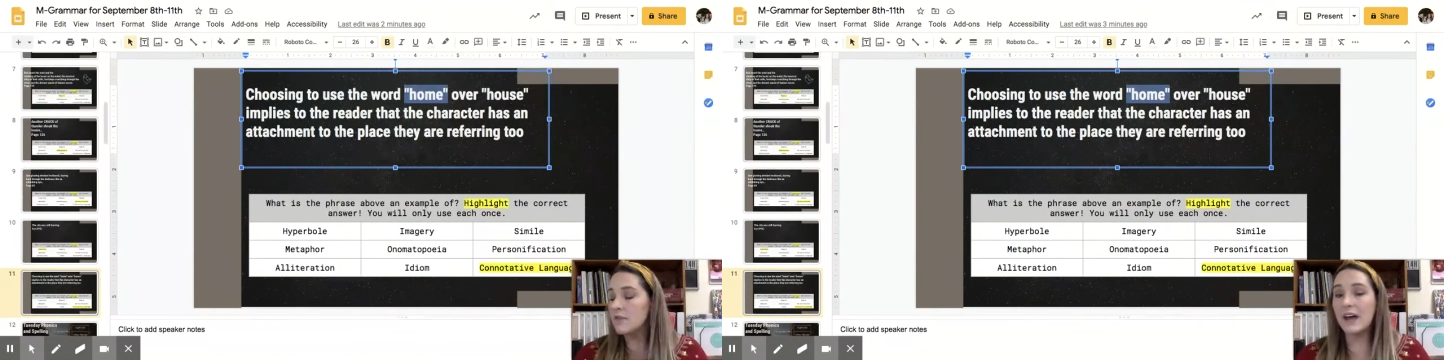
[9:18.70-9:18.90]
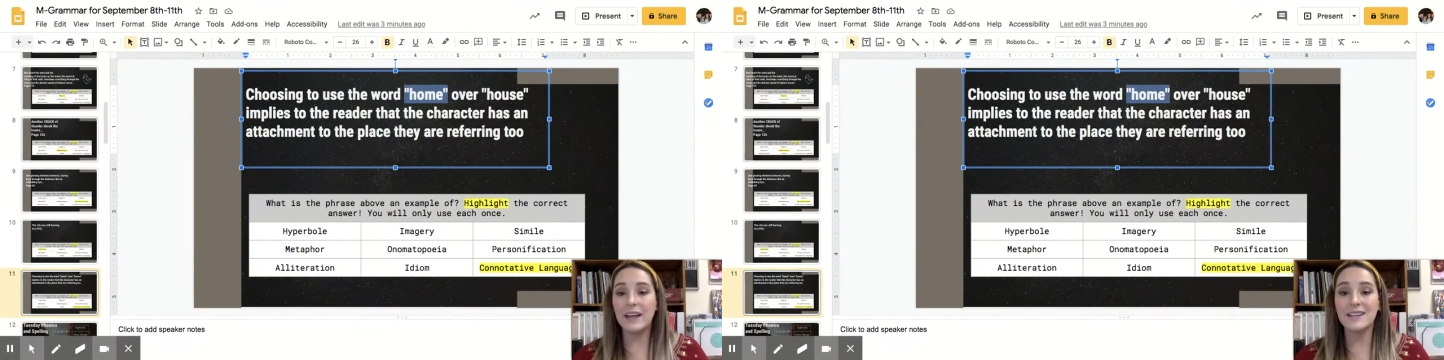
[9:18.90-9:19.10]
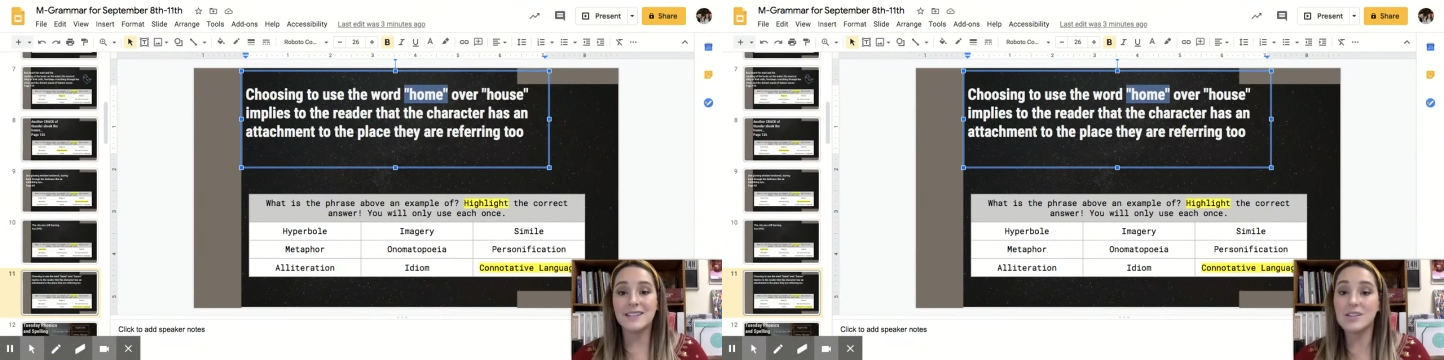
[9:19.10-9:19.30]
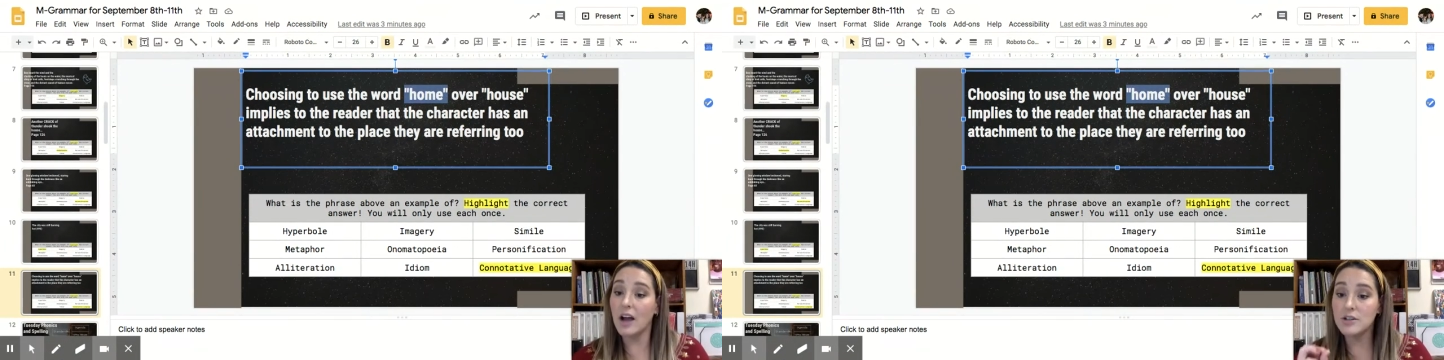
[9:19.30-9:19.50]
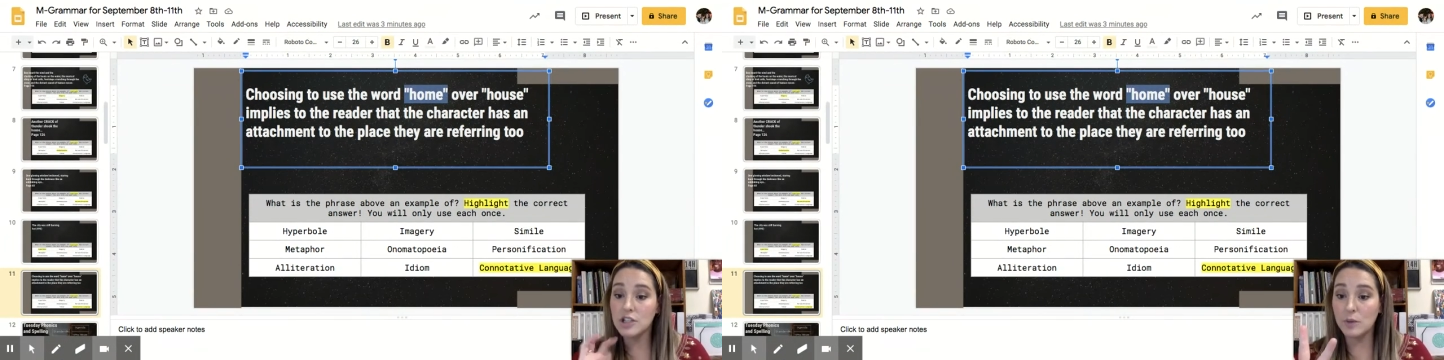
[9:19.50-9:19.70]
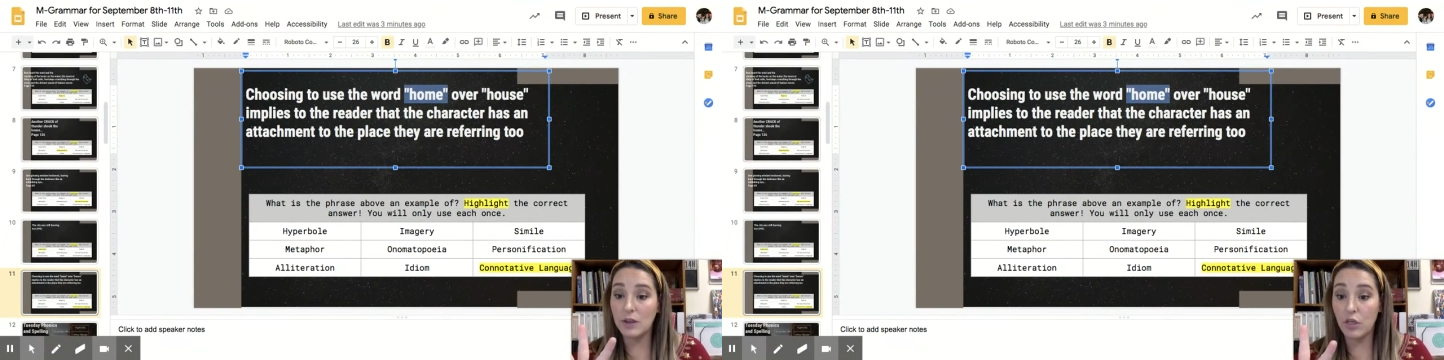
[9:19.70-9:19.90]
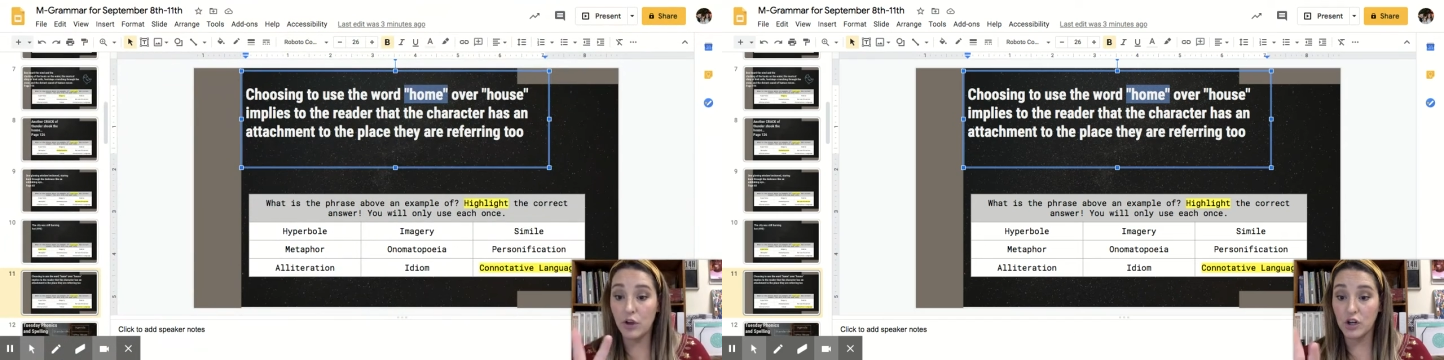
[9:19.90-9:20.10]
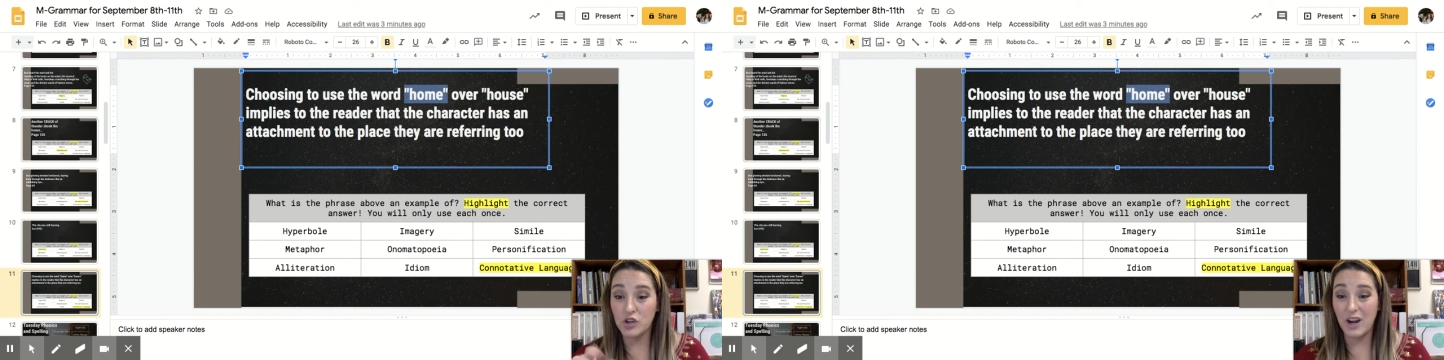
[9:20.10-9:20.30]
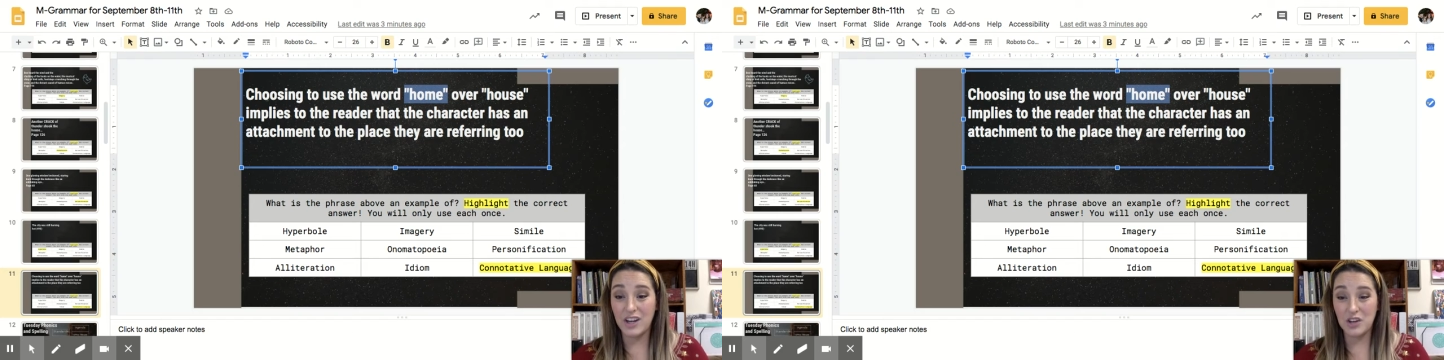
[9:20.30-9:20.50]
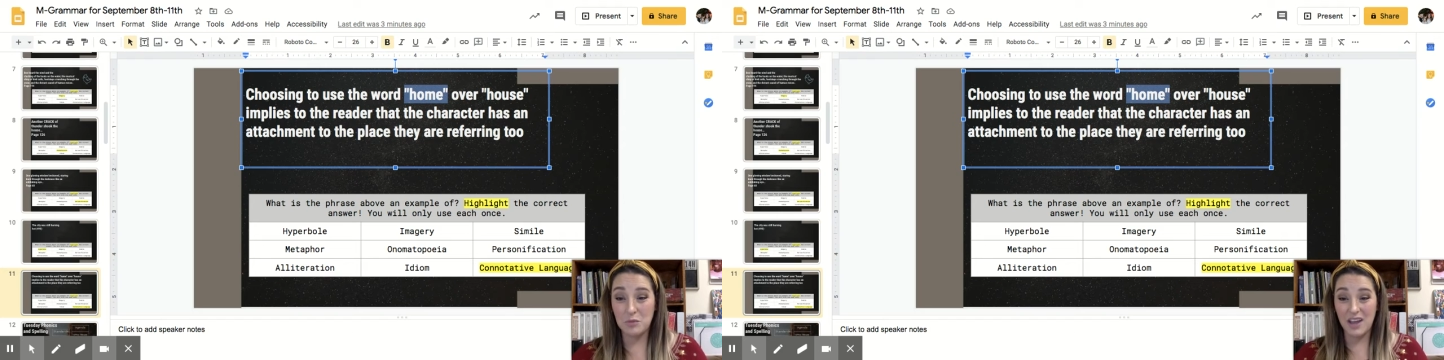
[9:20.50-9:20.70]
That is taught to you in third
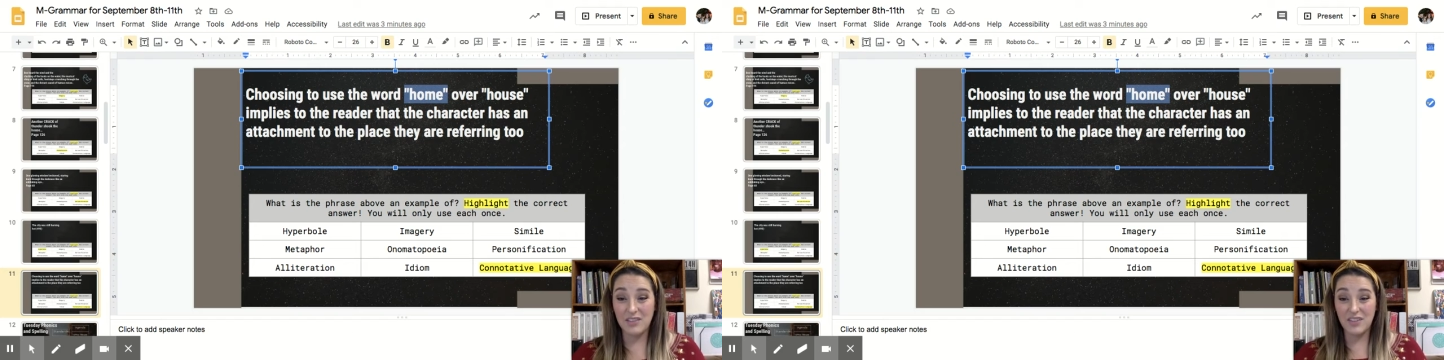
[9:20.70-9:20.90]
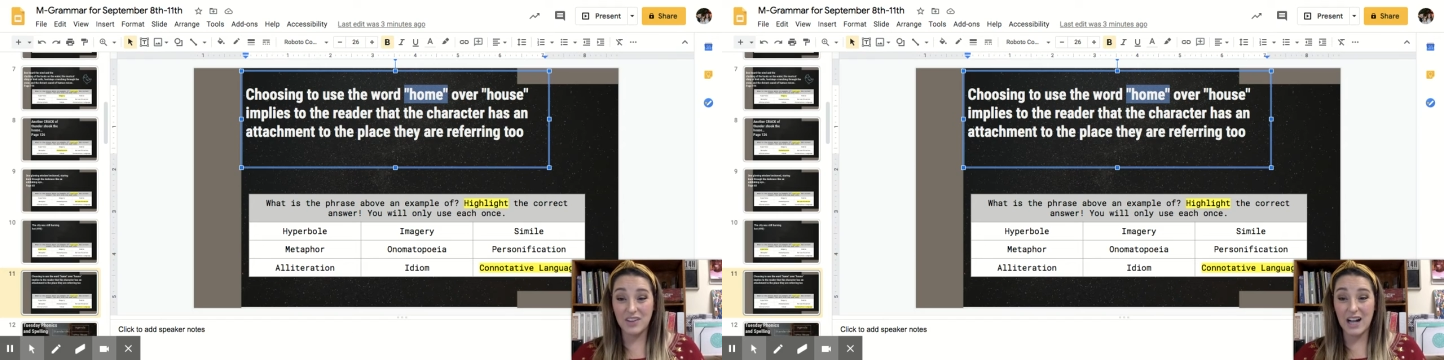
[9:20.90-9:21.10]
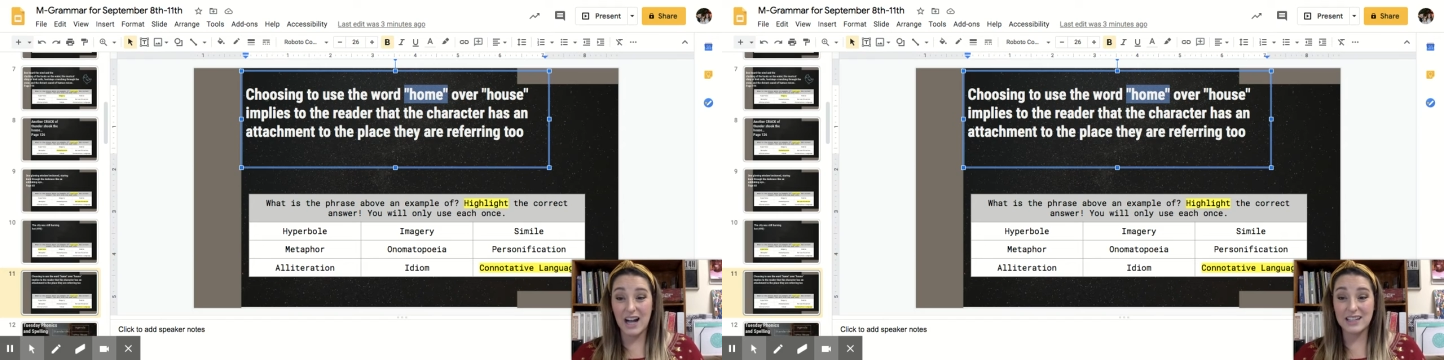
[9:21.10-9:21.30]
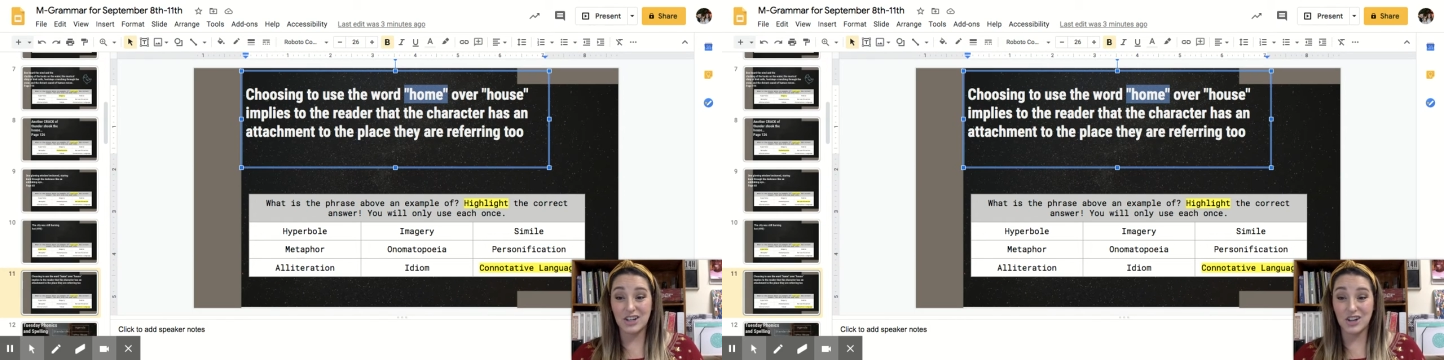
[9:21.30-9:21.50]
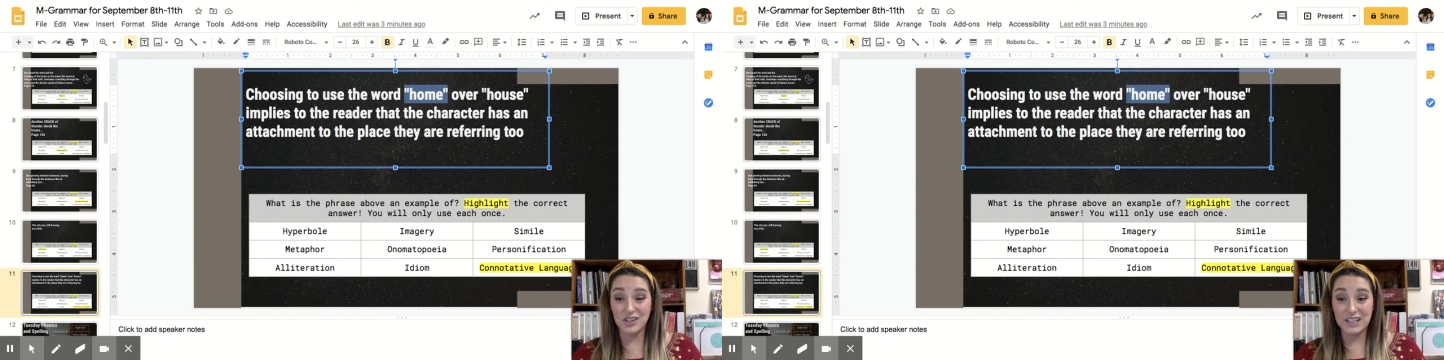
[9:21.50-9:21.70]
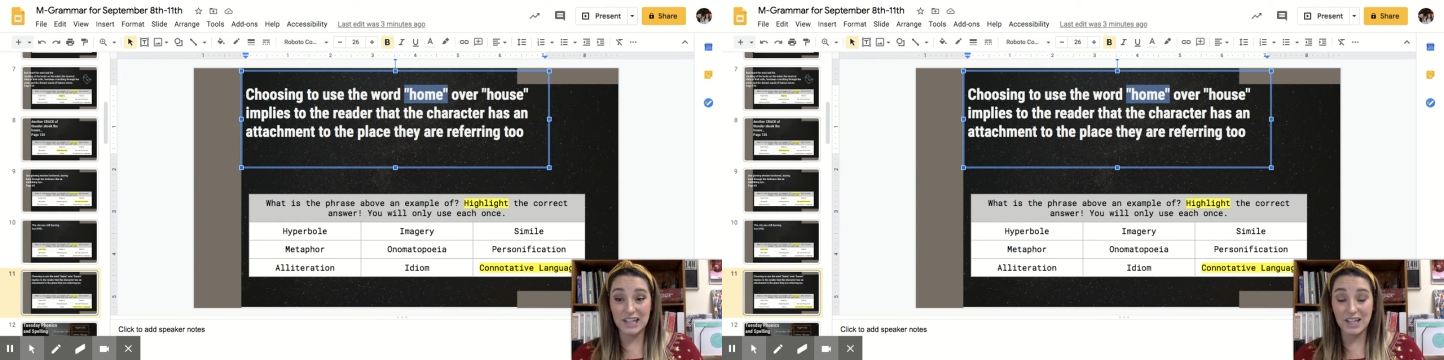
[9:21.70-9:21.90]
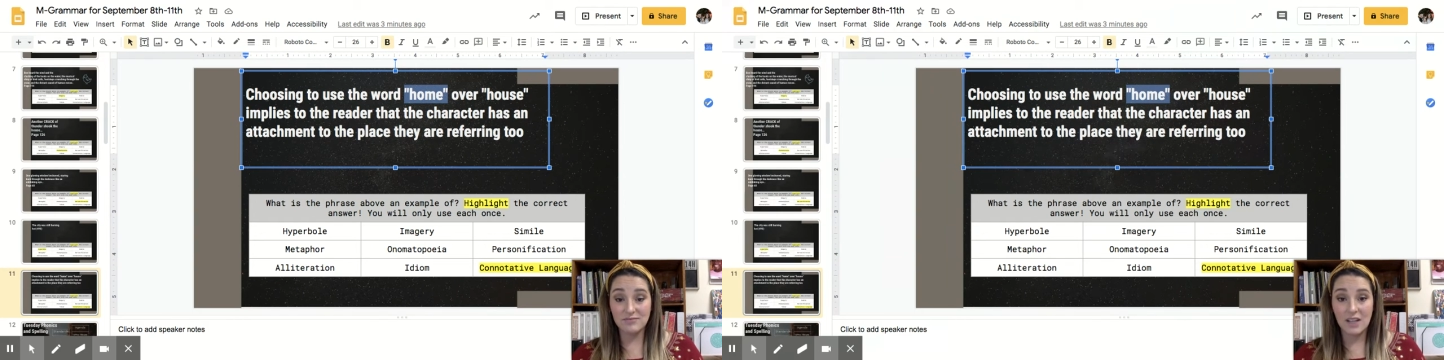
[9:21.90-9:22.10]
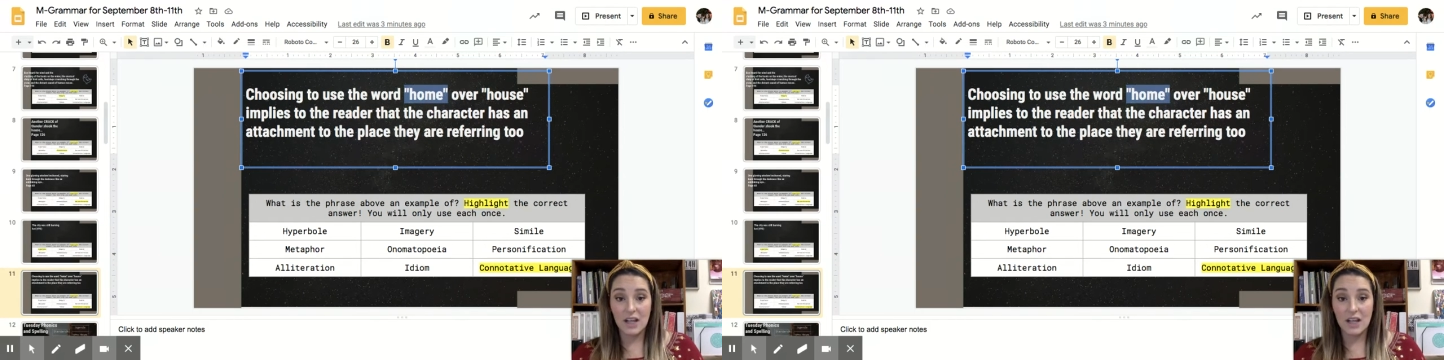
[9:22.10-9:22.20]
grade. You may have even gotten it earlier.